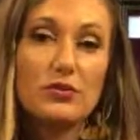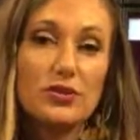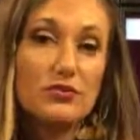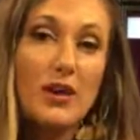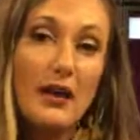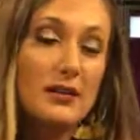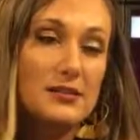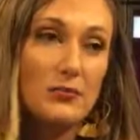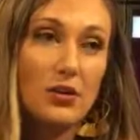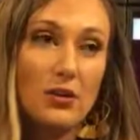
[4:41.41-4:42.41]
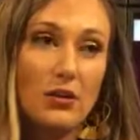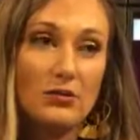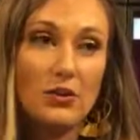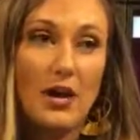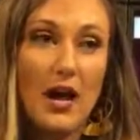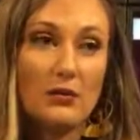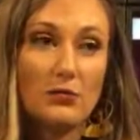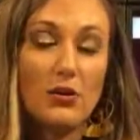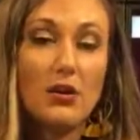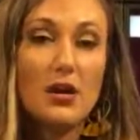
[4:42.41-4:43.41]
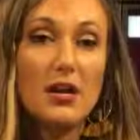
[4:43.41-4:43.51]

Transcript: Do you not need somebody to hold you accountable?